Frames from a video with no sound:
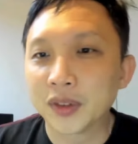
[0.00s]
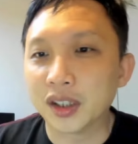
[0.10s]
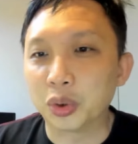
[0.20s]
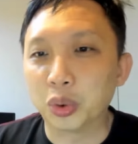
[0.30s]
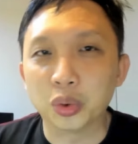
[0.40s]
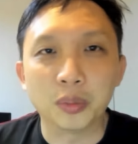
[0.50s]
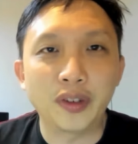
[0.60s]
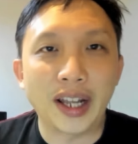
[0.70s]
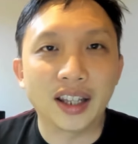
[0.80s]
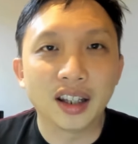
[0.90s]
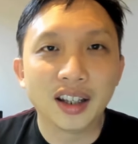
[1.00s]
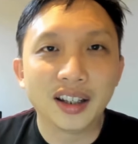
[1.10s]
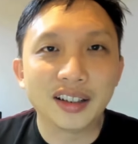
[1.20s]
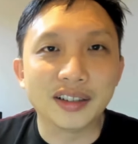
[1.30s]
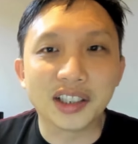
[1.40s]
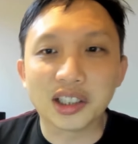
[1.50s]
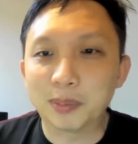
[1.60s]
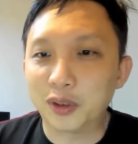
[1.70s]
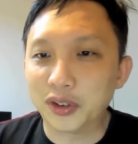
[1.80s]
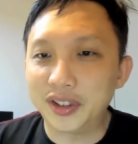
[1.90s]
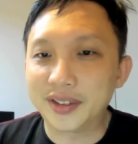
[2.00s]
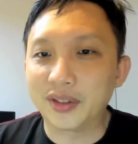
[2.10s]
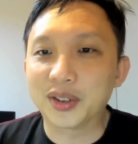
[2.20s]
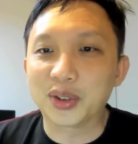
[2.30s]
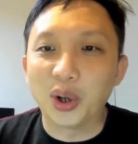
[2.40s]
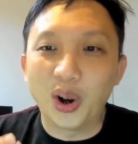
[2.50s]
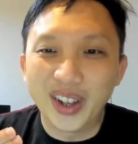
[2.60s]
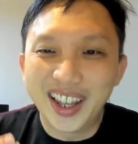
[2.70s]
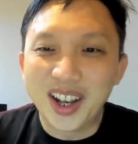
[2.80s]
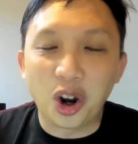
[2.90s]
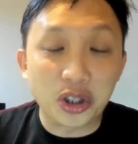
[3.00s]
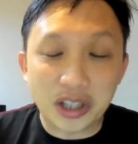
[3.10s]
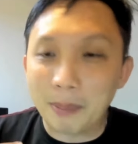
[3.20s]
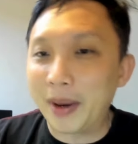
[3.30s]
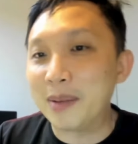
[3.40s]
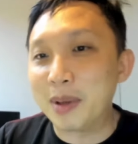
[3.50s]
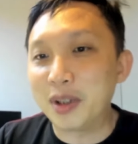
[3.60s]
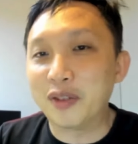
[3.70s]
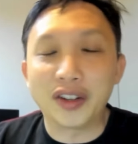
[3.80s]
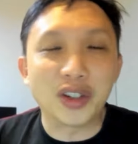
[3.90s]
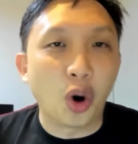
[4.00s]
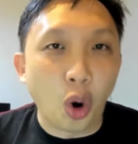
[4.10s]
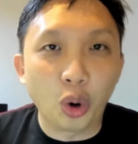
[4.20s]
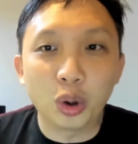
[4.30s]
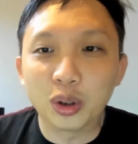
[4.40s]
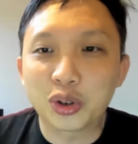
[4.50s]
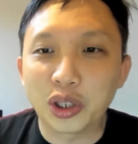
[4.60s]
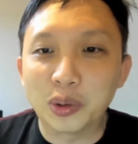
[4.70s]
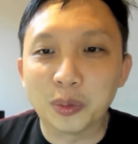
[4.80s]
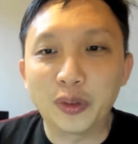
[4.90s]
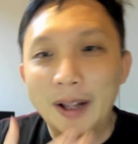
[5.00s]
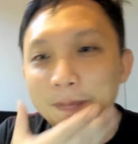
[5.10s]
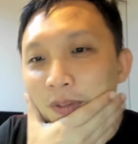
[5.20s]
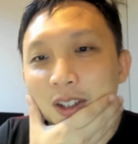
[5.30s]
a 2-room flat in Singapore for this, right? So, or you can buy maybe a very old 3-room flat.